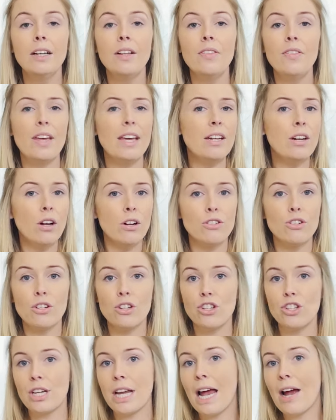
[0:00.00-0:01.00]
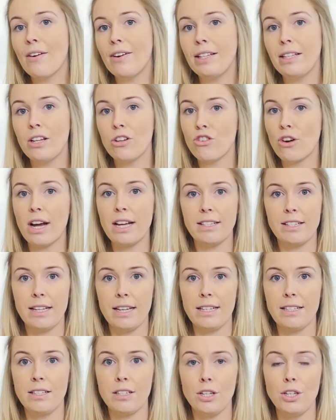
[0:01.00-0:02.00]
they're not just sharing the
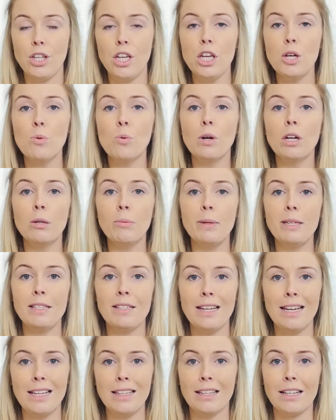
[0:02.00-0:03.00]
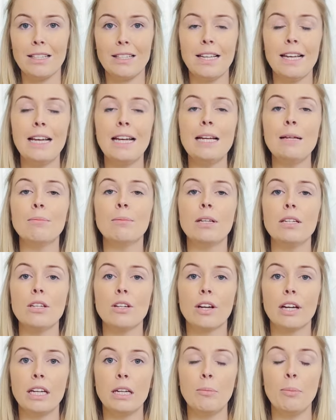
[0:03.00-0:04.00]
dresses. You want to be seeing the team that
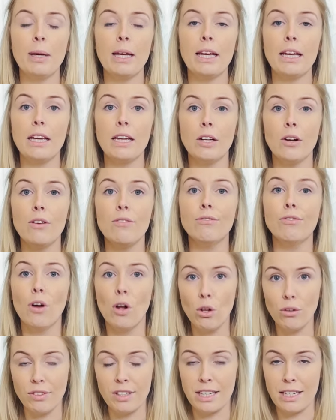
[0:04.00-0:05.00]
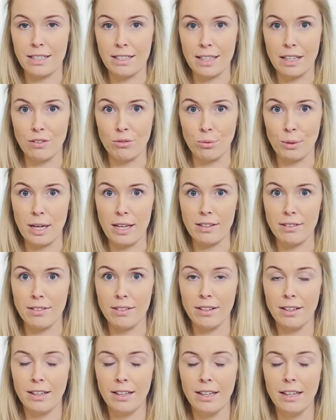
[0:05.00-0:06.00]
you're going to be, you know, involving yourself
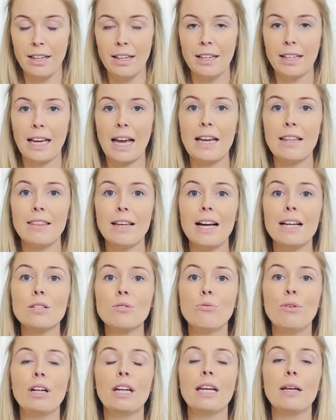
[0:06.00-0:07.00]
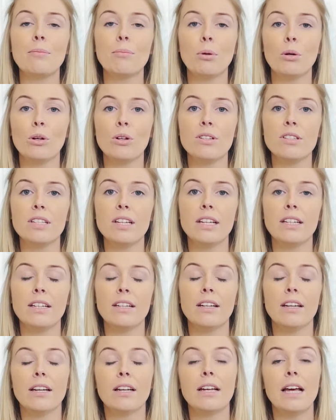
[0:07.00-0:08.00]
with. Okay, that's really
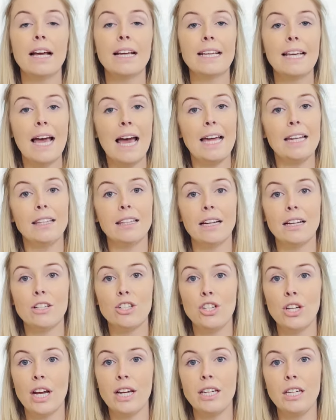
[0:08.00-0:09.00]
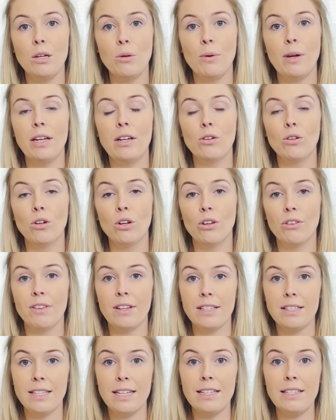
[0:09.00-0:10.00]
important. Again, that genuine
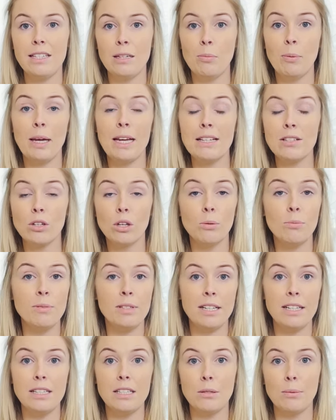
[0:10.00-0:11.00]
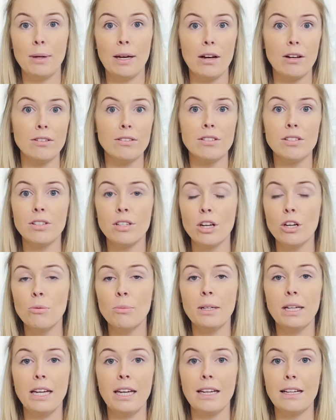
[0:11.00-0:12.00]
authenticity piece comes into it on so
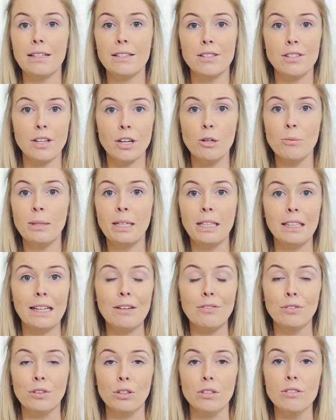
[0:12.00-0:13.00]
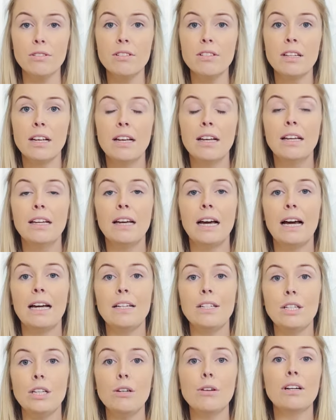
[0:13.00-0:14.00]
many levels,
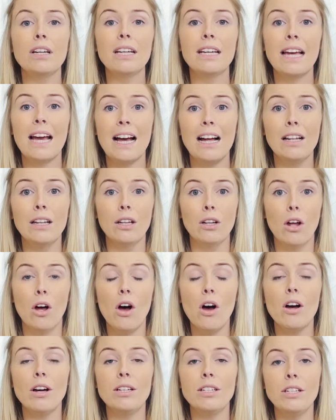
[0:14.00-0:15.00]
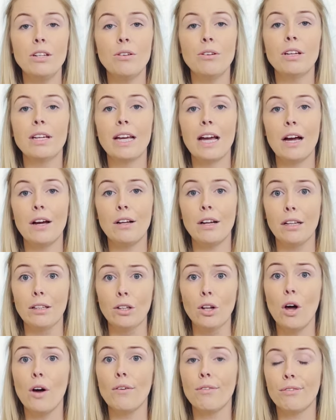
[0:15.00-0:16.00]
and you can get a lot, and you can get a
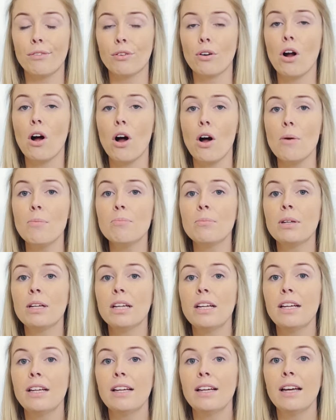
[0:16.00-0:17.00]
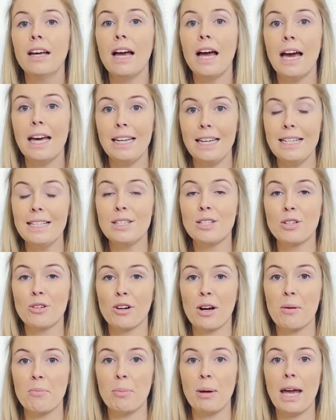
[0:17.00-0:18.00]
lot from an
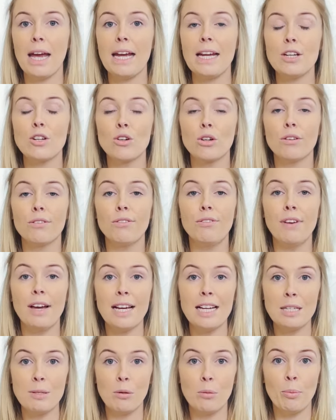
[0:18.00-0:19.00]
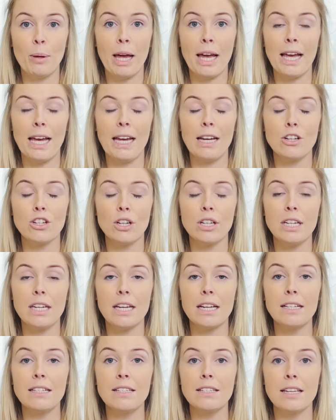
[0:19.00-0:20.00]
Instagram page or a Facebook page, and you
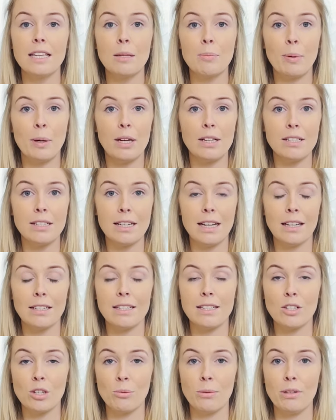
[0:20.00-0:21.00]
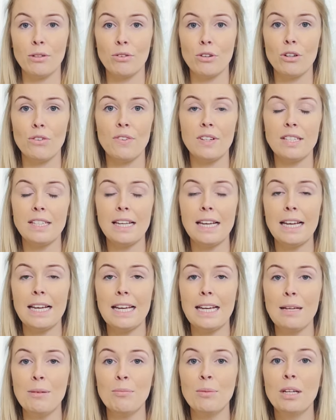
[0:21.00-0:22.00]
can see the personalities coming through the
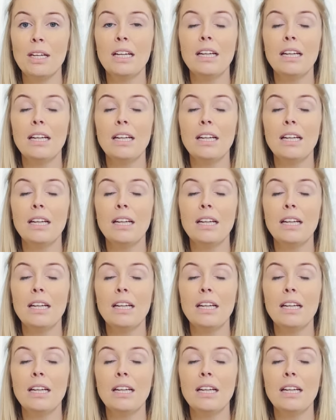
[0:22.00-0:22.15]
team,